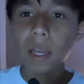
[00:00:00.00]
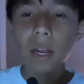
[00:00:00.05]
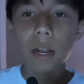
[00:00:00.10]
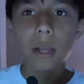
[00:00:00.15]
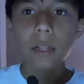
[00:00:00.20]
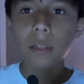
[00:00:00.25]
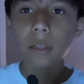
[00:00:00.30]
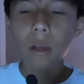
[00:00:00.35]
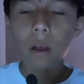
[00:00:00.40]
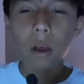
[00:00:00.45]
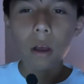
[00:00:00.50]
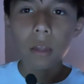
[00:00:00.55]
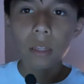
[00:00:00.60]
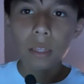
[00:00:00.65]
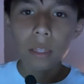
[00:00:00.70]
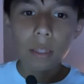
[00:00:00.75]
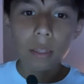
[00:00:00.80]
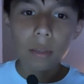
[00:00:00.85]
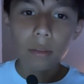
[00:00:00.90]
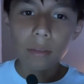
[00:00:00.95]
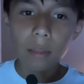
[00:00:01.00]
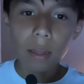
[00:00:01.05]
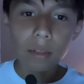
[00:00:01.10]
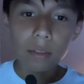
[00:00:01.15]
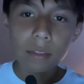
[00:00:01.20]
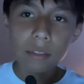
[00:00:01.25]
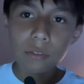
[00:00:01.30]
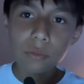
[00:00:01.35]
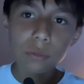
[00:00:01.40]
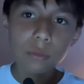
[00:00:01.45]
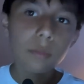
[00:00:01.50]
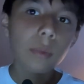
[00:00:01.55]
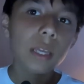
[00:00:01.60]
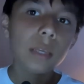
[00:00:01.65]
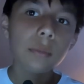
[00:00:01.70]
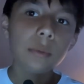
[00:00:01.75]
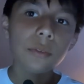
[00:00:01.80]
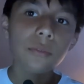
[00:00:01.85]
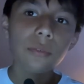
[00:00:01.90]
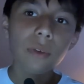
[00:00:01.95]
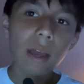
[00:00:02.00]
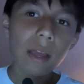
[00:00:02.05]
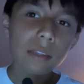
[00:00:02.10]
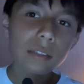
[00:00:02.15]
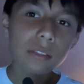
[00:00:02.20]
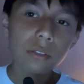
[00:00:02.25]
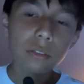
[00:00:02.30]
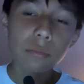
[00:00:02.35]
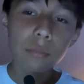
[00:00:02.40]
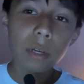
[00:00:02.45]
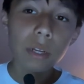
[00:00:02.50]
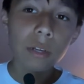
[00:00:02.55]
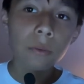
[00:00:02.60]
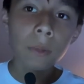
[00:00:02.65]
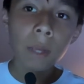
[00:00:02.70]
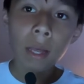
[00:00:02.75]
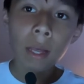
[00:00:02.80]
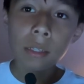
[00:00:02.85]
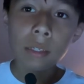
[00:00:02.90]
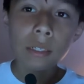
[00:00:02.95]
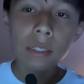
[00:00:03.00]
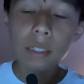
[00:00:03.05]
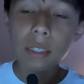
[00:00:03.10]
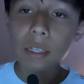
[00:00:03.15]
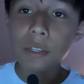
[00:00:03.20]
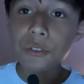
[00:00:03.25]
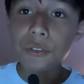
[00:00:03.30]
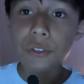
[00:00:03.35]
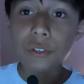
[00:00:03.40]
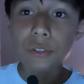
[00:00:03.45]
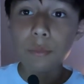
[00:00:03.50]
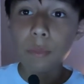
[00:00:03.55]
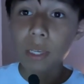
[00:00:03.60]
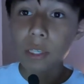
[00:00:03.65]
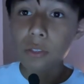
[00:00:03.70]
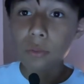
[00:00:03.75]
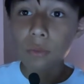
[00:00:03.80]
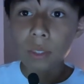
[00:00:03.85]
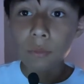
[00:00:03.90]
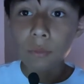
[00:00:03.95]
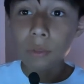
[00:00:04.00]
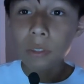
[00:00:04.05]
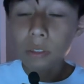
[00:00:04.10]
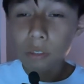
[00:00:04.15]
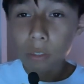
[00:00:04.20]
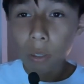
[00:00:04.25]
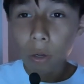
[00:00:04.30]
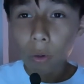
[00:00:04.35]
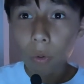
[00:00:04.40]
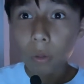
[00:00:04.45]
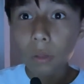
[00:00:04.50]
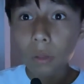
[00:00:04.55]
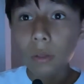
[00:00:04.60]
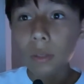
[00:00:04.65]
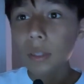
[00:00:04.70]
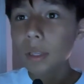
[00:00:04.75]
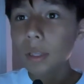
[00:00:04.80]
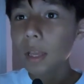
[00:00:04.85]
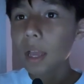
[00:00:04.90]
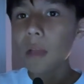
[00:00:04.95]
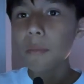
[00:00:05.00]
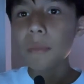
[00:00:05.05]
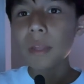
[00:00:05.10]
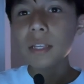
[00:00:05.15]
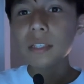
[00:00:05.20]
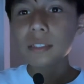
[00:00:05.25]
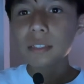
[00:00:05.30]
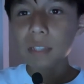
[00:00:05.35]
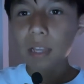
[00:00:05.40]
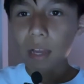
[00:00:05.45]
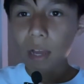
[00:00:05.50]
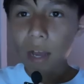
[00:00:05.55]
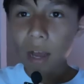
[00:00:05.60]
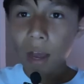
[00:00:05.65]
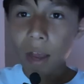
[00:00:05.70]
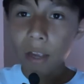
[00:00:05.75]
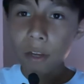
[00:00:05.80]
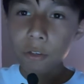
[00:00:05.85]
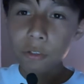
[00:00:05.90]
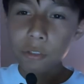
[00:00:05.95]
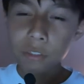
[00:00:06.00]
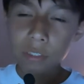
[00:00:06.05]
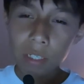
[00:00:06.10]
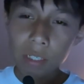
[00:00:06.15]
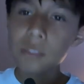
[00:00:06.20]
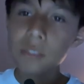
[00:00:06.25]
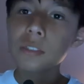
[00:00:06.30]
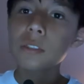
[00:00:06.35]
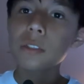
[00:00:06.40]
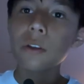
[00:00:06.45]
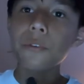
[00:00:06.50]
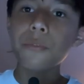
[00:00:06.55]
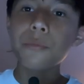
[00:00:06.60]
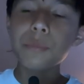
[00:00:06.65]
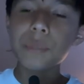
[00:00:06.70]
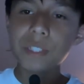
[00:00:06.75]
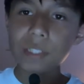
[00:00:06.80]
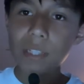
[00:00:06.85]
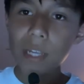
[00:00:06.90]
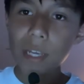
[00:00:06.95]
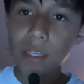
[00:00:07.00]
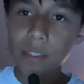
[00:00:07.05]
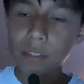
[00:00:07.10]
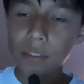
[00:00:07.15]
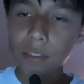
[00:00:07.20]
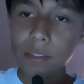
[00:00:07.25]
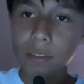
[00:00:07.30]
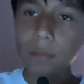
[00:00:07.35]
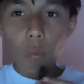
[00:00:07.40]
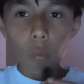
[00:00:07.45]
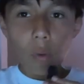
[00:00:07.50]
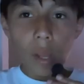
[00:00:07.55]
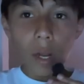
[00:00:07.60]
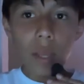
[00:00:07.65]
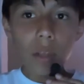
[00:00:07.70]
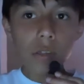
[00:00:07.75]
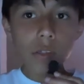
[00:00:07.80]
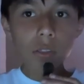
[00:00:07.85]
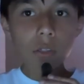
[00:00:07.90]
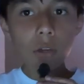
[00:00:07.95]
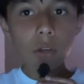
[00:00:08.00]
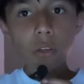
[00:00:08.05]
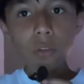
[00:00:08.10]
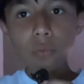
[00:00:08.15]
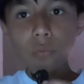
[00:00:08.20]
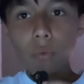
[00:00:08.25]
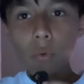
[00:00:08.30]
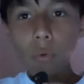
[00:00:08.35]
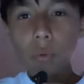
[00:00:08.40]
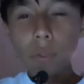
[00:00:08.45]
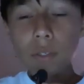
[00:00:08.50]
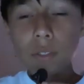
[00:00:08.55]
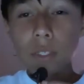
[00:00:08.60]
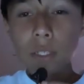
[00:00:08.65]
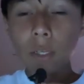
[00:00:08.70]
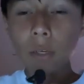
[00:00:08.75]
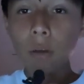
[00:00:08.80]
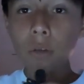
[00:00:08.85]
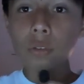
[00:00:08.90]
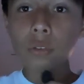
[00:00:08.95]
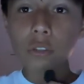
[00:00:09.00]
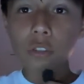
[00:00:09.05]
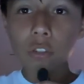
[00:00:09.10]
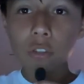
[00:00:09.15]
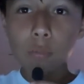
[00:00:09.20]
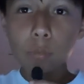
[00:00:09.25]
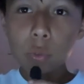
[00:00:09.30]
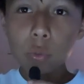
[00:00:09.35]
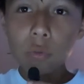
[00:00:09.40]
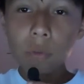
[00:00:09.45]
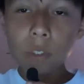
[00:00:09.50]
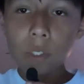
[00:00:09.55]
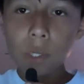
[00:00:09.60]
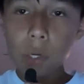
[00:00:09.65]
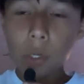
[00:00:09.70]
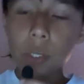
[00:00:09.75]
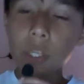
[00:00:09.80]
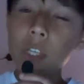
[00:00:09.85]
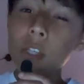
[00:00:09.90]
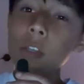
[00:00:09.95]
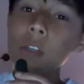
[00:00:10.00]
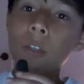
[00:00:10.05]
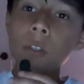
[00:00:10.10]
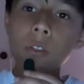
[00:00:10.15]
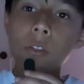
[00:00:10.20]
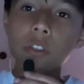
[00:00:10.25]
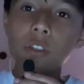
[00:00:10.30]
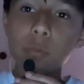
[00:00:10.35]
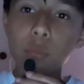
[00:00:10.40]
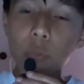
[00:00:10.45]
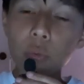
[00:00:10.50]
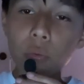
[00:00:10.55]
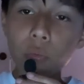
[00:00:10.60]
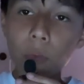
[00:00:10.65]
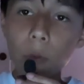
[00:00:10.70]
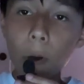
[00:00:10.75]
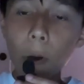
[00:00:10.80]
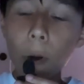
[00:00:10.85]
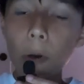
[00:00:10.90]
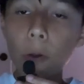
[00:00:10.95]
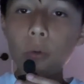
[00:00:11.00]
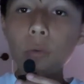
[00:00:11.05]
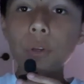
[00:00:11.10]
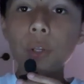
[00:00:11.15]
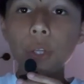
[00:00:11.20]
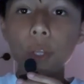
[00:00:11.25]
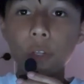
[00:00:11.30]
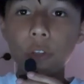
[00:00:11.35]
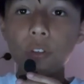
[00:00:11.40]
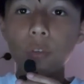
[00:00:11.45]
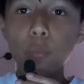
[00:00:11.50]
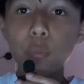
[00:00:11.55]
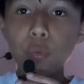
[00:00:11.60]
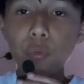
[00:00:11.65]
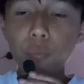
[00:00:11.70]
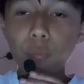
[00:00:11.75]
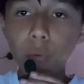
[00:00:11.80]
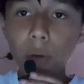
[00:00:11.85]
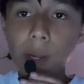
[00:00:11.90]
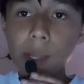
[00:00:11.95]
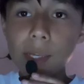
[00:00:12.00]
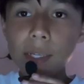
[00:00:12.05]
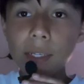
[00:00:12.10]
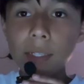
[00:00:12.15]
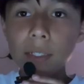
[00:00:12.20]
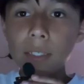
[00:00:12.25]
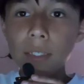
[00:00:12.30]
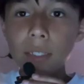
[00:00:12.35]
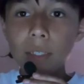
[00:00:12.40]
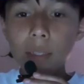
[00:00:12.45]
and I thought that this would make me faster, but in reality it just makes you even slower. It makes a higher chance of mistakes. When I started focusing on smooth turning, smooth throttle, and smooth brake,